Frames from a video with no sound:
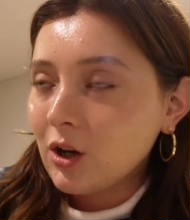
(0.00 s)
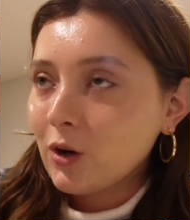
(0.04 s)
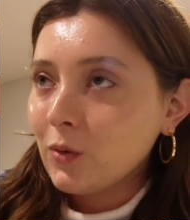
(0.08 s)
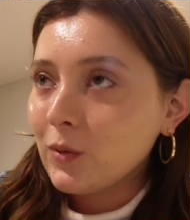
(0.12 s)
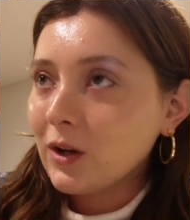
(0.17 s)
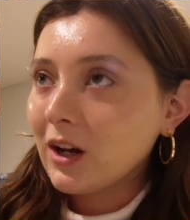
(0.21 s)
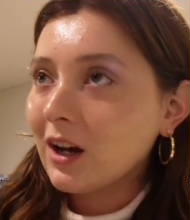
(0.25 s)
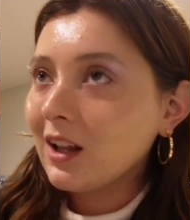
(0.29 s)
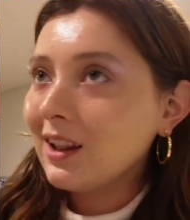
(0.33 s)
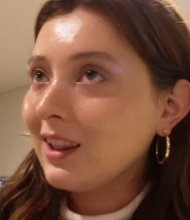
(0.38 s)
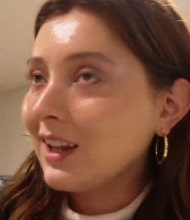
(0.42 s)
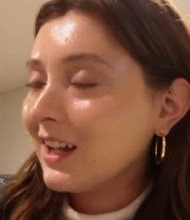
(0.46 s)
We
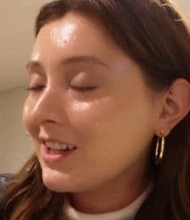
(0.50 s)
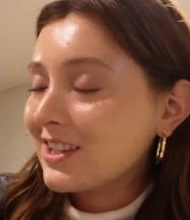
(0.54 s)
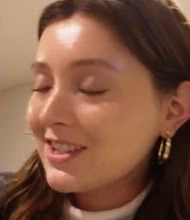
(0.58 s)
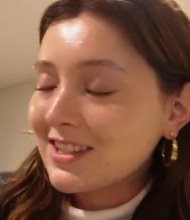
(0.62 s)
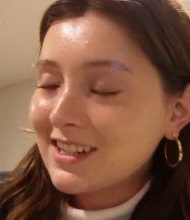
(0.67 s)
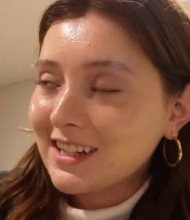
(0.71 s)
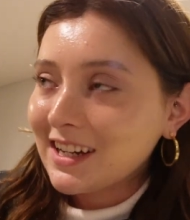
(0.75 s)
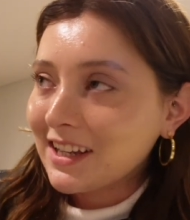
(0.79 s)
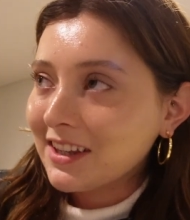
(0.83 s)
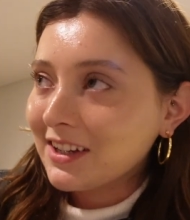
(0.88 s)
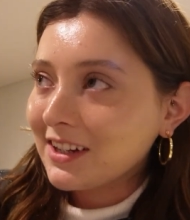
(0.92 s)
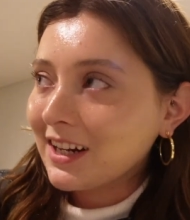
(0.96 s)
got lunch
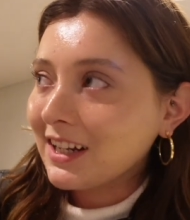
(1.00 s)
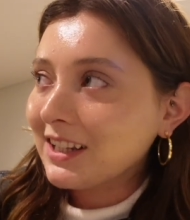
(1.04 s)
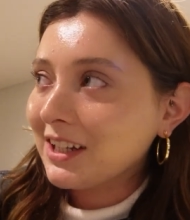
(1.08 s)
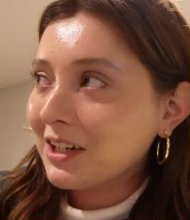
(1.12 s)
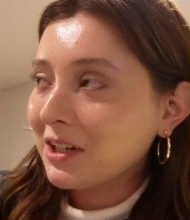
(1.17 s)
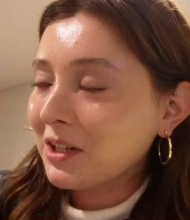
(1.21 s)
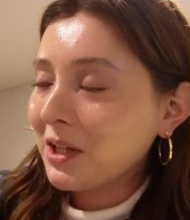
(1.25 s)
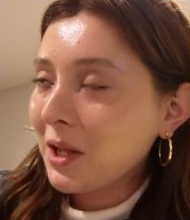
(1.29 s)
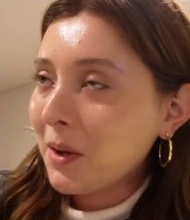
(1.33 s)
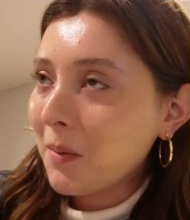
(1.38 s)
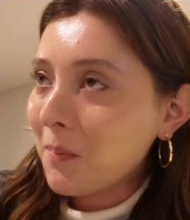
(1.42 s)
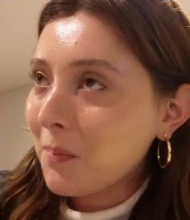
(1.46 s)
together. I
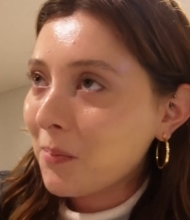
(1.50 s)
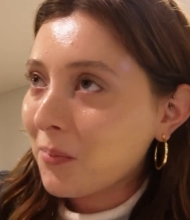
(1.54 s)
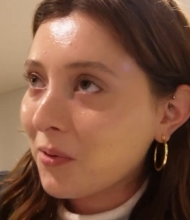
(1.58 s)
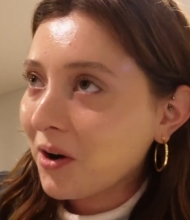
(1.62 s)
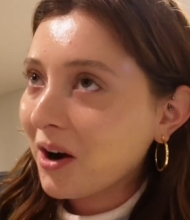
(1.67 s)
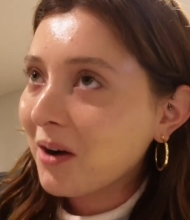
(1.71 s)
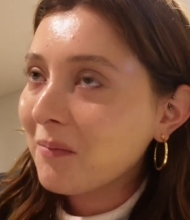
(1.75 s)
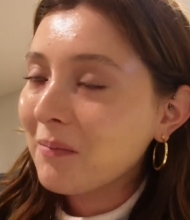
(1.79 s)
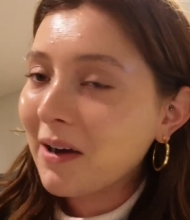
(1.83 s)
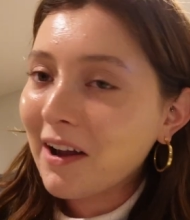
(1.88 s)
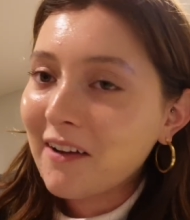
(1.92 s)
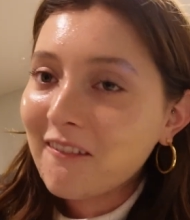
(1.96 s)
literally
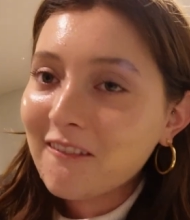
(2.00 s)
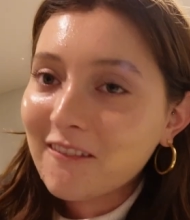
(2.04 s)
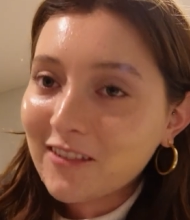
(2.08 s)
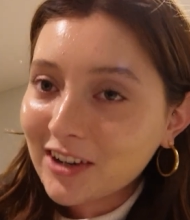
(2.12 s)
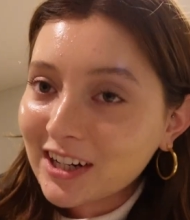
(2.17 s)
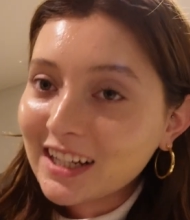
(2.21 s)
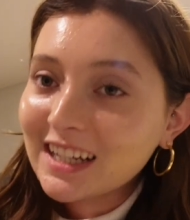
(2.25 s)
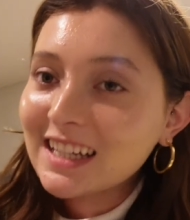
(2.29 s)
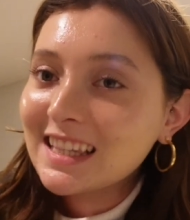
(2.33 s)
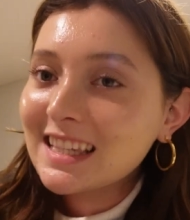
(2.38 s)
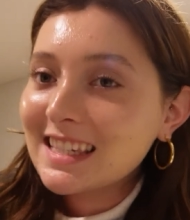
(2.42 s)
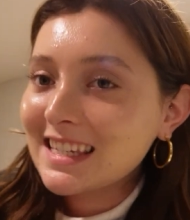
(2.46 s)
brought my
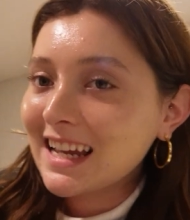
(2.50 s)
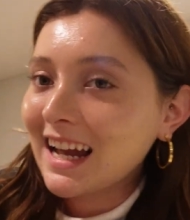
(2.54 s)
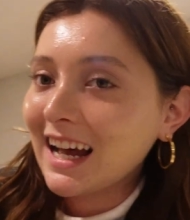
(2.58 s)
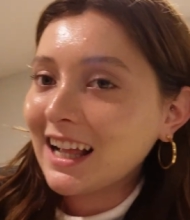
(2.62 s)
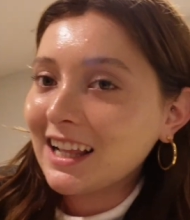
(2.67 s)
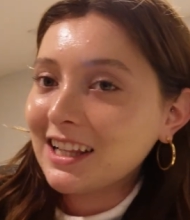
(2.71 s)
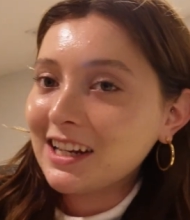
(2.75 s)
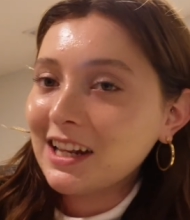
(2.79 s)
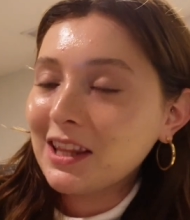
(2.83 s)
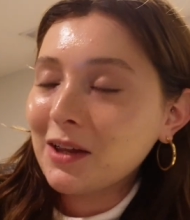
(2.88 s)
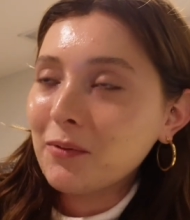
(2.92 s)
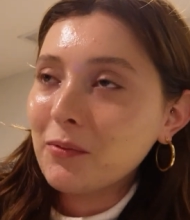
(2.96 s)
freaking
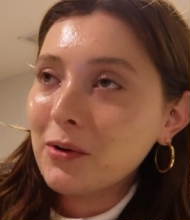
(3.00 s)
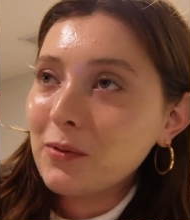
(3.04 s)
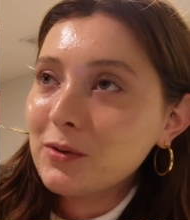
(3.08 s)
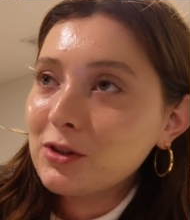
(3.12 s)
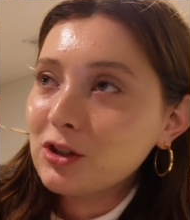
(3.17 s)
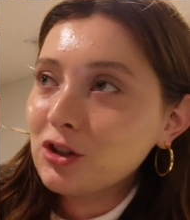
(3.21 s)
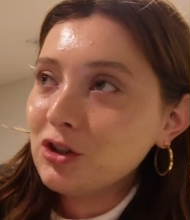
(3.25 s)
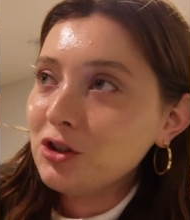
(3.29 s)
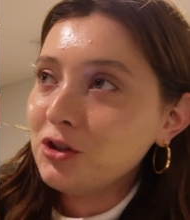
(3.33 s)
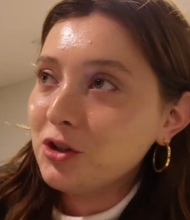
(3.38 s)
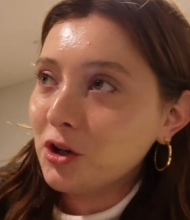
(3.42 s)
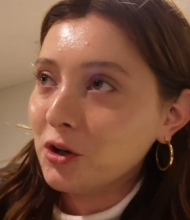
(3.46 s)
salad, and then we went
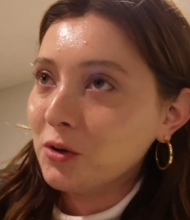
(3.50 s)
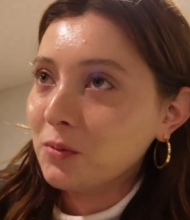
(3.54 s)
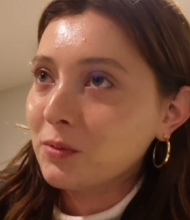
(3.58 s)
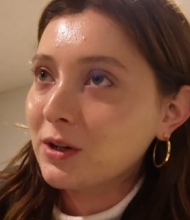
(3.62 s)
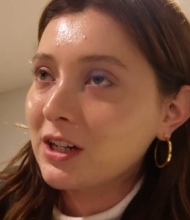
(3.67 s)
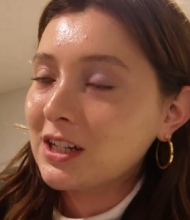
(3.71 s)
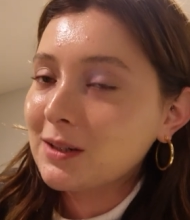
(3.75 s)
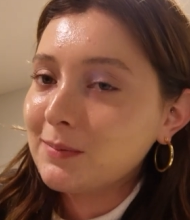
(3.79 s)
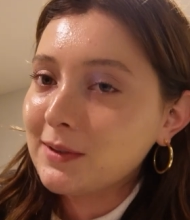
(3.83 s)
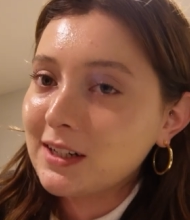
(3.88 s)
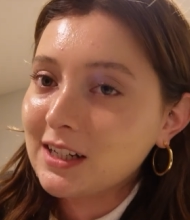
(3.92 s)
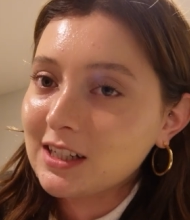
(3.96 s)
to
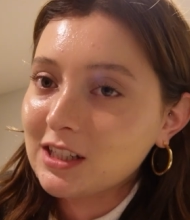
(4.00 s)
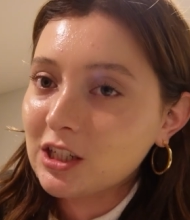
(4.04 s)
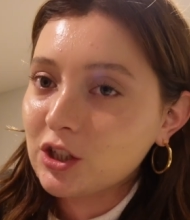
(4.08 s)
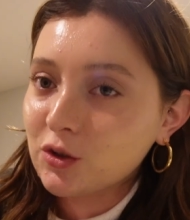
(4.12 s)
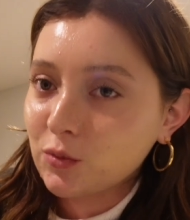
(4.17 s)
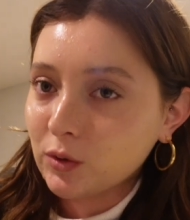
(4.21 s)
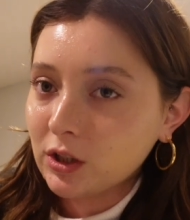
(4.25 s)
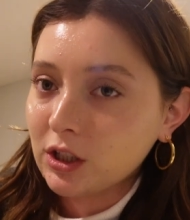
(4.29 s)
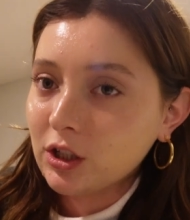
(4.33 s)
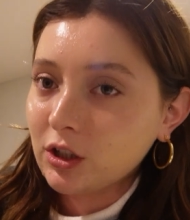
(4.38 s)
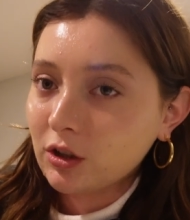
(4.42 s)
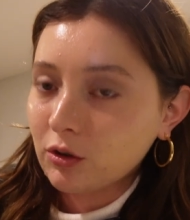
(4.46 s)
Dobrik's because it's
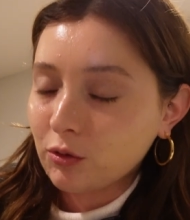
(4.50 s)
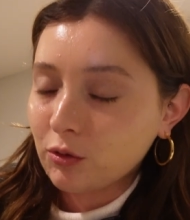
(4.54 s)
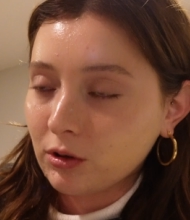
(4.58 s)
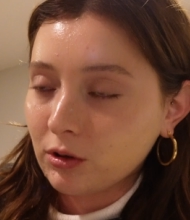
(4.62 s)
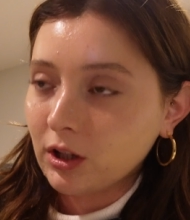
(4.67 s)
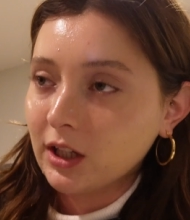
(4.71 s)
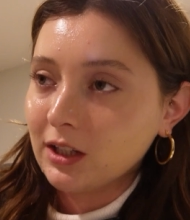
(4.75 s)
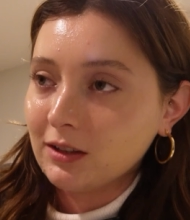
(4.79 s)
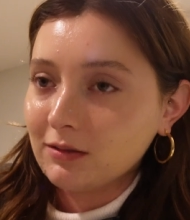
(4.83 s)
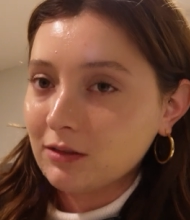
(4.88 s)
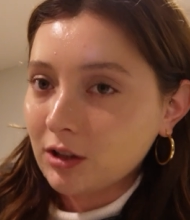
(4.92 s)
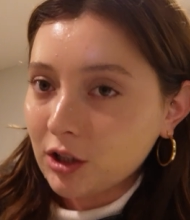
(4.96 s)
really
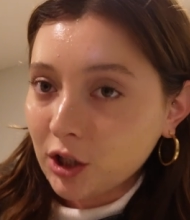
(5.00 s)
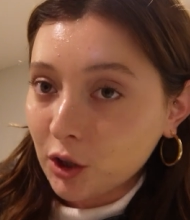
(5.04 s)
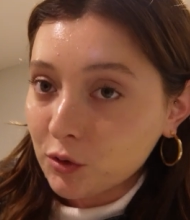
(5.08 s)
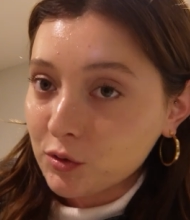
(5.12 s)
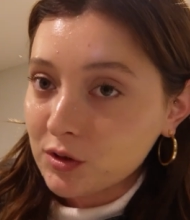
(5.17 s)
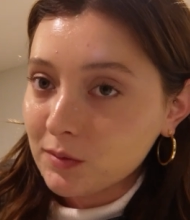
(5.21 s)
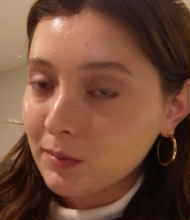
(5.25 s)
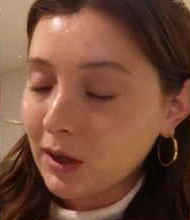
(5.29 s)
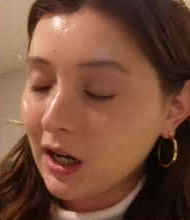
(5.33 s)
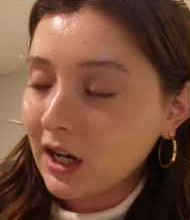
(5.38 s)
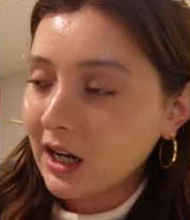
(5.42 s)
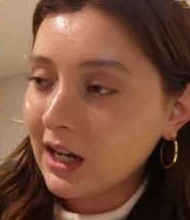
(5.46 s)
like close
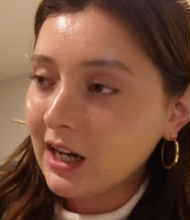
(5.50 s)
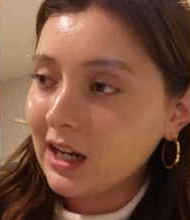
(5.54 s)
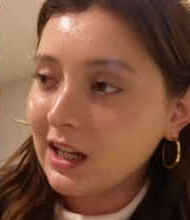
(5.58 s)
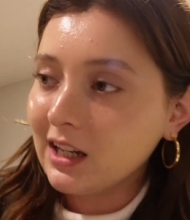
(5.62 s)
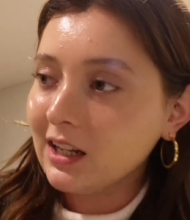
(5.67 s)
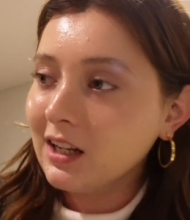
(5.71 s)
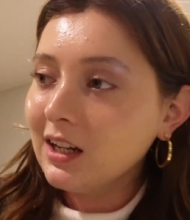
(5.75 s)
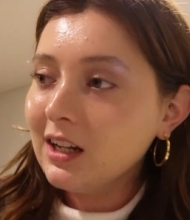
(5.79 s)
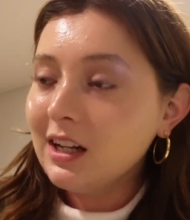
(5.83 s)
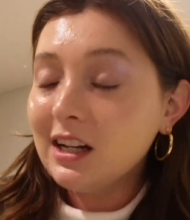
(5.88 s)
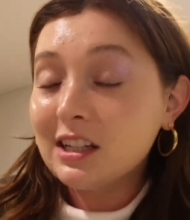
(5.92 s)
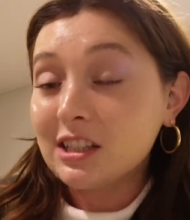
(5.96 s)
by,
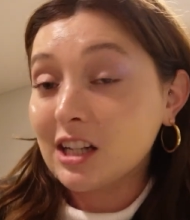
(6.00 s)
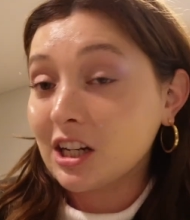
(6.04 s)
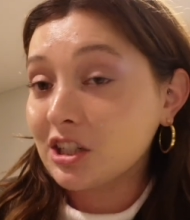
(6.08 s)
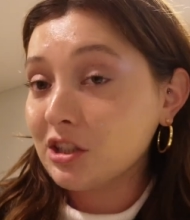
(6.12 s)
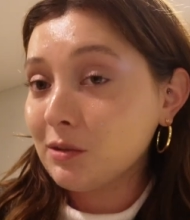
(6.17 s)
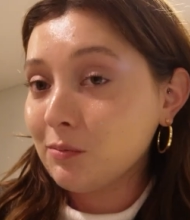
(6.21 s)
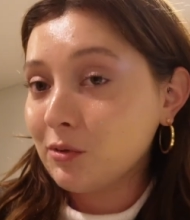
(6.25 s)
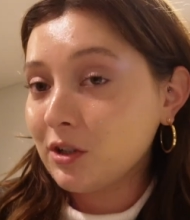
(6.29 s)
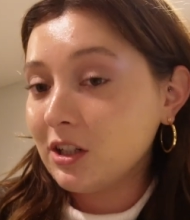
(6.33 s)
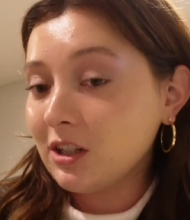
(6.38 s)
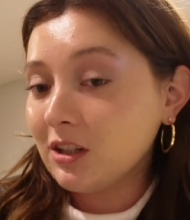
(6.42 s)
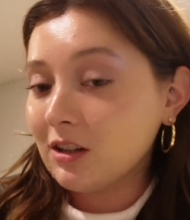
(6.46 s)
and it's
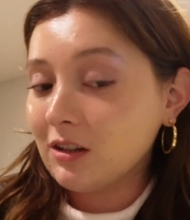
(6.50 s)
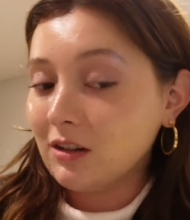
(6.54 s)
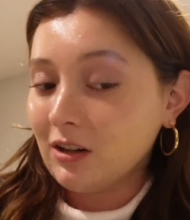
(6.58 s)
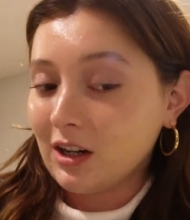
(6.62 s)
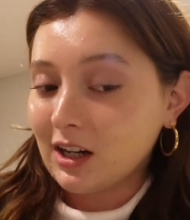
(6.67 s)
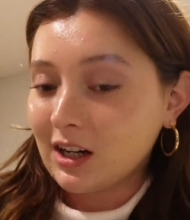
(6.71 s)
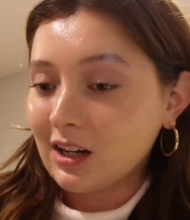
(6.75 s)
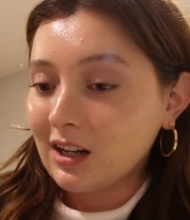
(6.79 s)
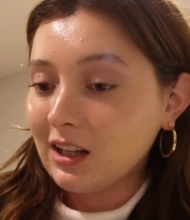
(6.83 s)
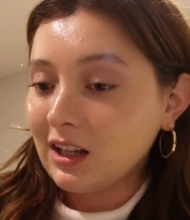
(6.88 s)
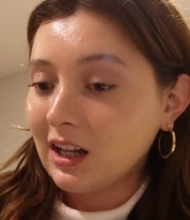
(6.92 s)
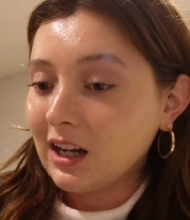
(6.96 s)
actually pretty good,
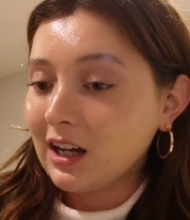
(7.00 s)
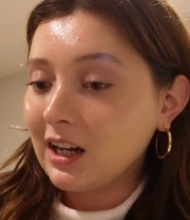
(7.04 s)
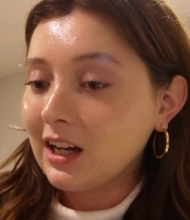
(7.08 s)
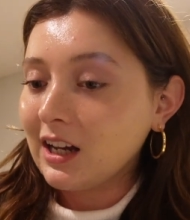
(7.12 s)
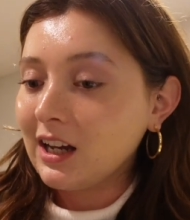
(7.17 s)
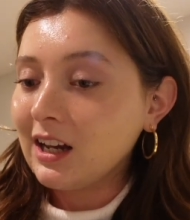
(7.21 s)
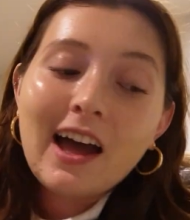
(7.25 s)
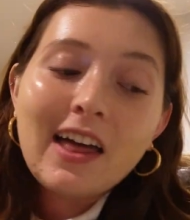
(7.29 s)
not gonna lie.